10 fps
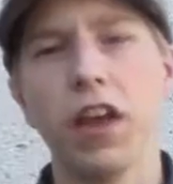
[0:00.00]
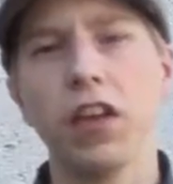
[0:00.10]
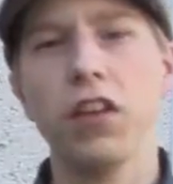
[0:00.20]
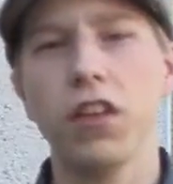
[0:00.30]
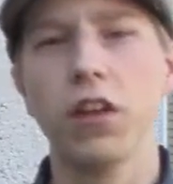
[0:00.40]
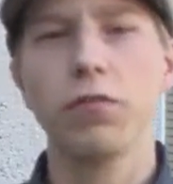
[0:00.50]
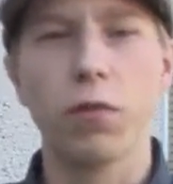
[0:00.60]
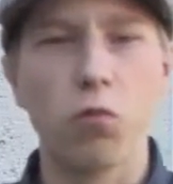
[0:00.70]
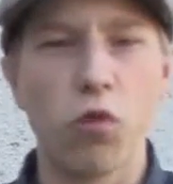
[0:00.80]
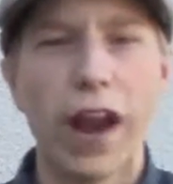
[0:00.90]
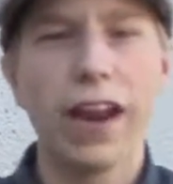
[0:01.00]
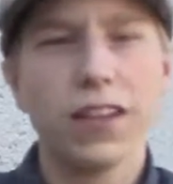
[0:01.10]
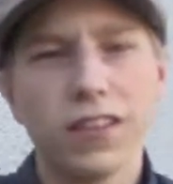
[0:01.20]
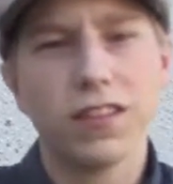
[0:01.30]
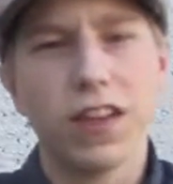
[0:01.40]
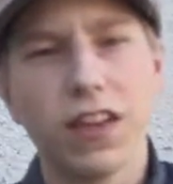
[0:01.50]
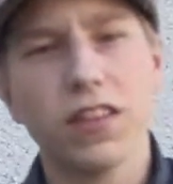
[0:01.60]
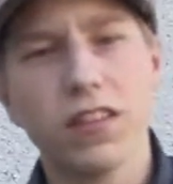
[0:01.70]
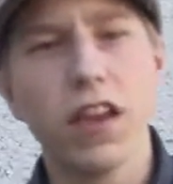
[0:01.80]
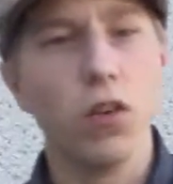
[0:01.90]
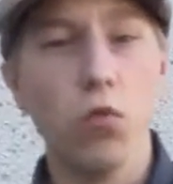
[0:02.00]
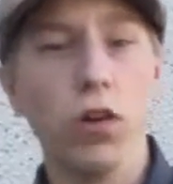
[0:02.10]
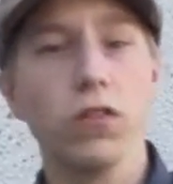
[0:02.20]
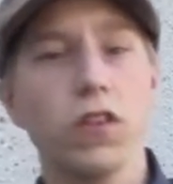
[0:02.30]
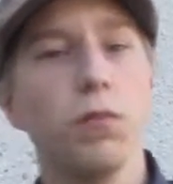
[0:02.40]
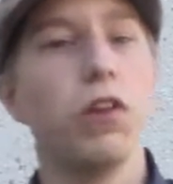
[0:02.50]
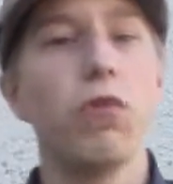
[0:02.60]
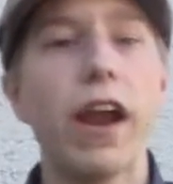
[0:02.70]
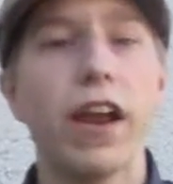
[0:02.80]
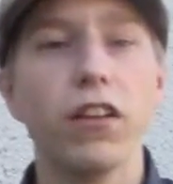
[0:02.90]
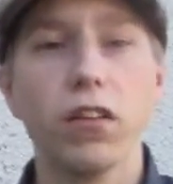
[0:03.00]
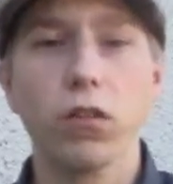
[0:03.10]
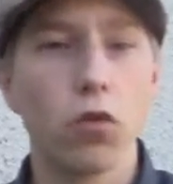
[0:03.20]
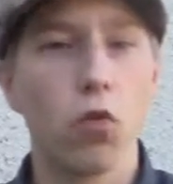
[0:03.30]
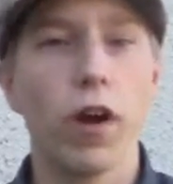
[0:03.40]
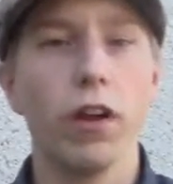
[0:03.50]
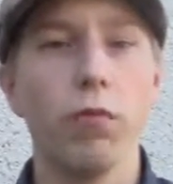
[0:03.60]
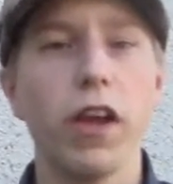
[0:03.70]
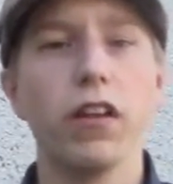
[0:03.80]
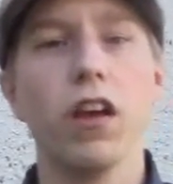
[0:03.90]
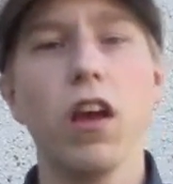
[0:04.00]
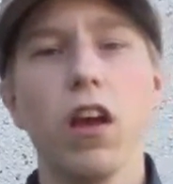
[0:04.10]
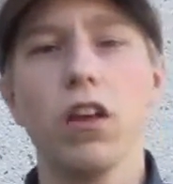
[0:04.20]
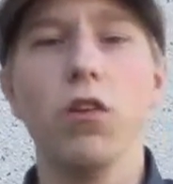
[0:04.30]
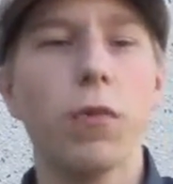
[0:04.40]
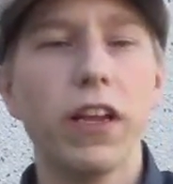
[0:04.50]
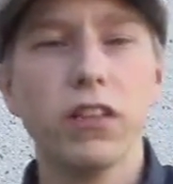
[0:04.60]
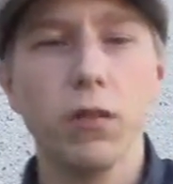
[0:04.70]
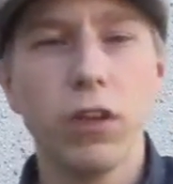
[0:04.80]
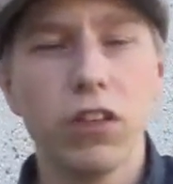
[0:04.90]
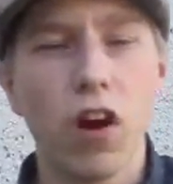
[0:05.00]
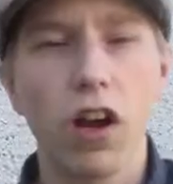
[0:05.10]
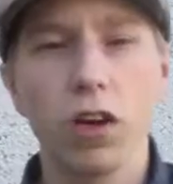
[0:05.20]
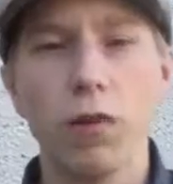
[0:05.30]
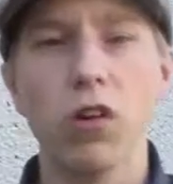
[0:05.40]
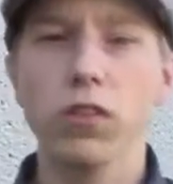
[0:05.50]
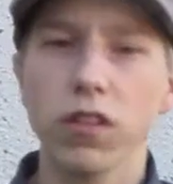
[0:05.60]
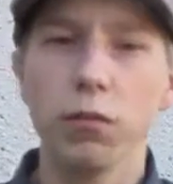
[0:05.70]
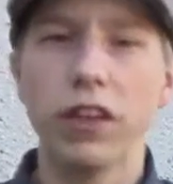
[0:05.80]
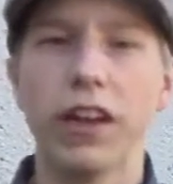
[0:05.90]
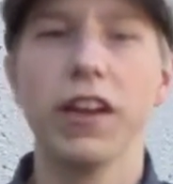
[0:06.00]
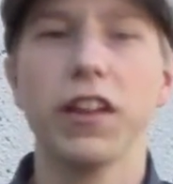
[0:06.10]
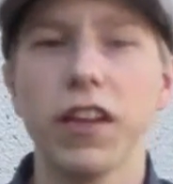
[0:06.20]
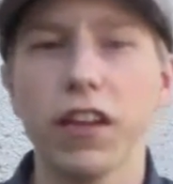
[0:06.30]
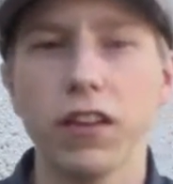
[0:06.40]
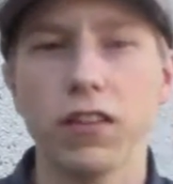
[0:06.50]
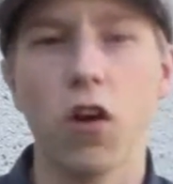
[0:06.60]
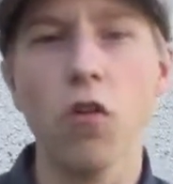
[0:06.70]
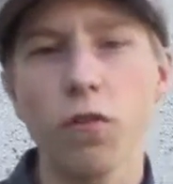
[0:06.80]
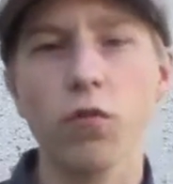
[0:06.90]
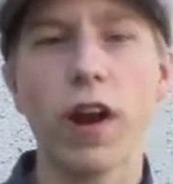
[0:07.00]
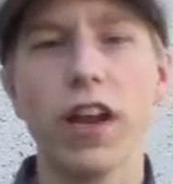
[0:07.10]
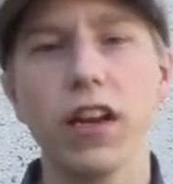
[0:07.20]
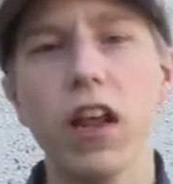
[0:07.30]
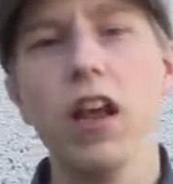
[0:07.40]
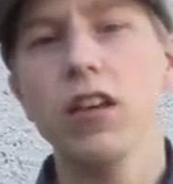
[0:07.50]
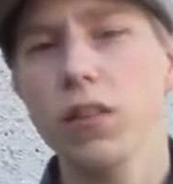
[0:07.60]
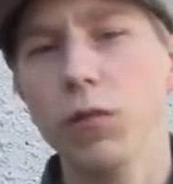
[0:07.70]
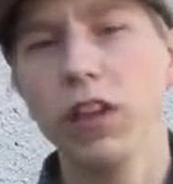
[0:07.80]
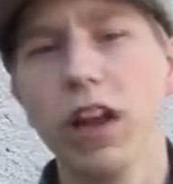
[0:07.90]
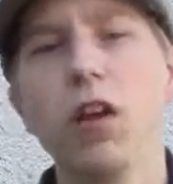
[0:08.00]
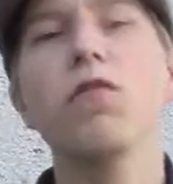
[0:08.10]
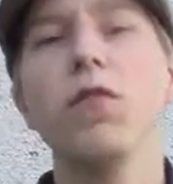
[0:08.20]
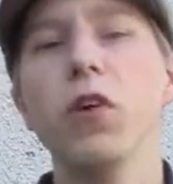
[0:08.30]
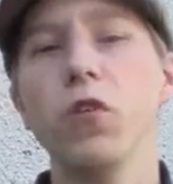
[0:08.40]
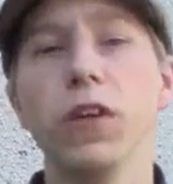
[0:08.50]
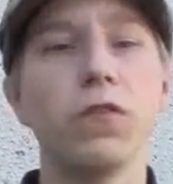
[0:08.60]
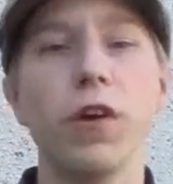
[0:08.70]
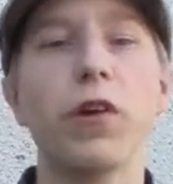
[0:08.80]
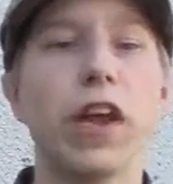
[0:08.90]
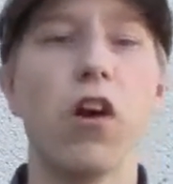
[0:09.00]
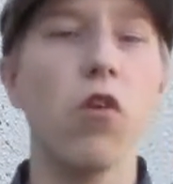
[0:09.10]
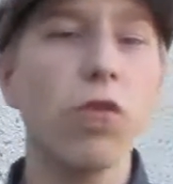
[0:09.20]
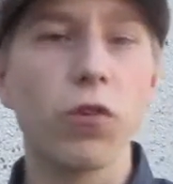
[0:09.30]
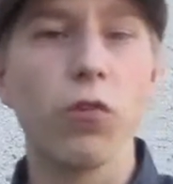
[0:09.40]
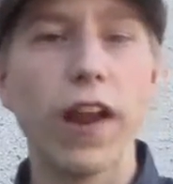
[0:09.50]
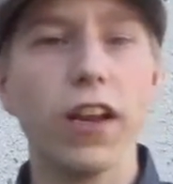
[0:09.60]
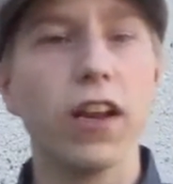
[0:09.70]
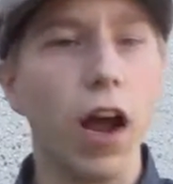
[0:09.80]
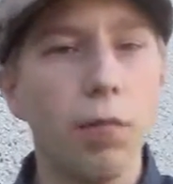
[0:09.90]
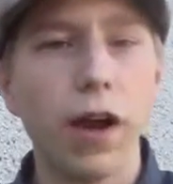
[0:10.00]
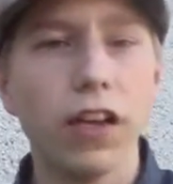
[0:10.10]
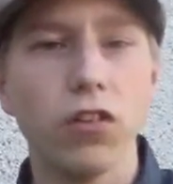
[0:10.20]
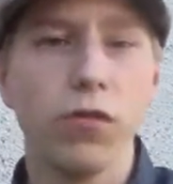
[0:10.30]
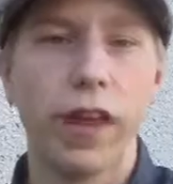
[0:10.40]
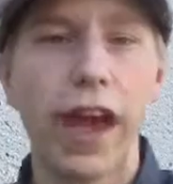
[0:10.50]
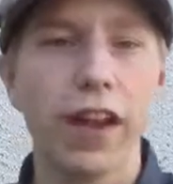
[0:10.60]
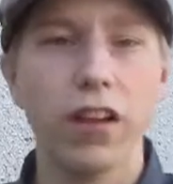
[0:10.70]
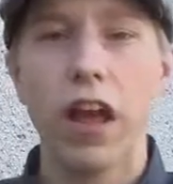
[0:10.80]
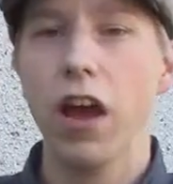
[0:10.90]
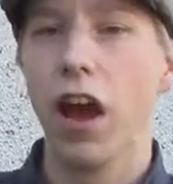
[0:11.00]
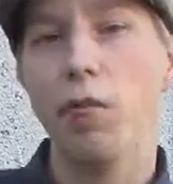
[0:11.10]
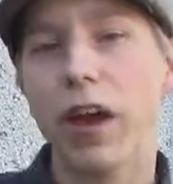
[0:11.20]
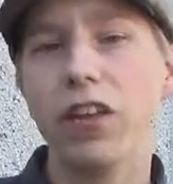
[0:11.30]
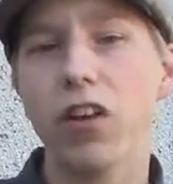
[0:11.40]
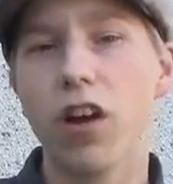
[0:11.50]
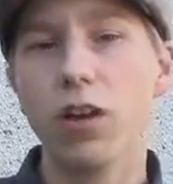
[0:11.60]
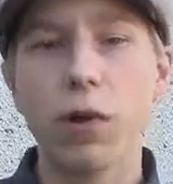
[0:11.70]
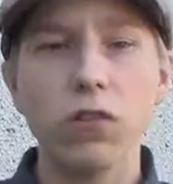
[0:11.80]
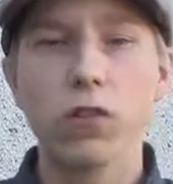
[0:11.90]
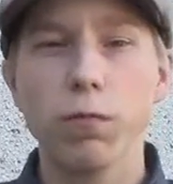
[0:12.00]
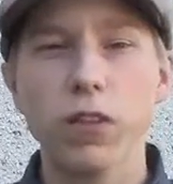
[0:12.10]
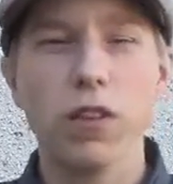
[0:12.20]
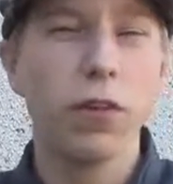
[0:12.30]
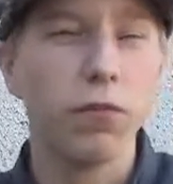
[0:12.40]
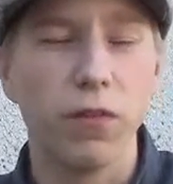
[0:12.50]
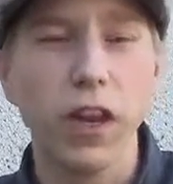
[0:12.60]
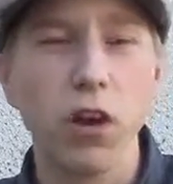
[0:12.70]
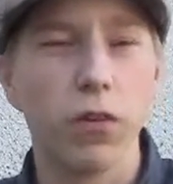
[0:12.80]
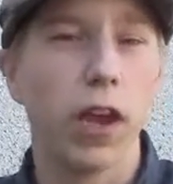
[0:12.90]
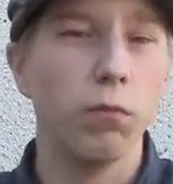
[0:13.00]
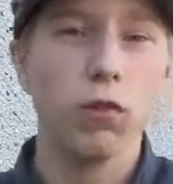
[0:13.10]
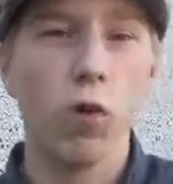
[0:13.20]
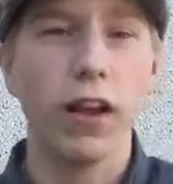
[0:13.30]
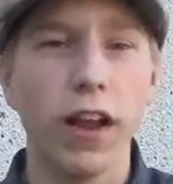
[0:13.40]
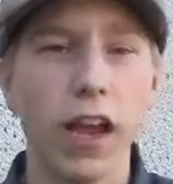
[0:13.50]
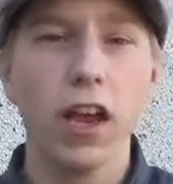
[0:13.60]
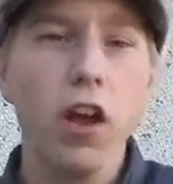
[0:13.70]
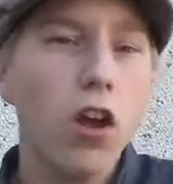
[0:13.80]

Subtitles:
anything from rants. As I did say, you will see me rant quite a bit. You might see me talk about something that I think is overrated, something that I feel is very overrated. I might do that. I might talk about specific video games one day.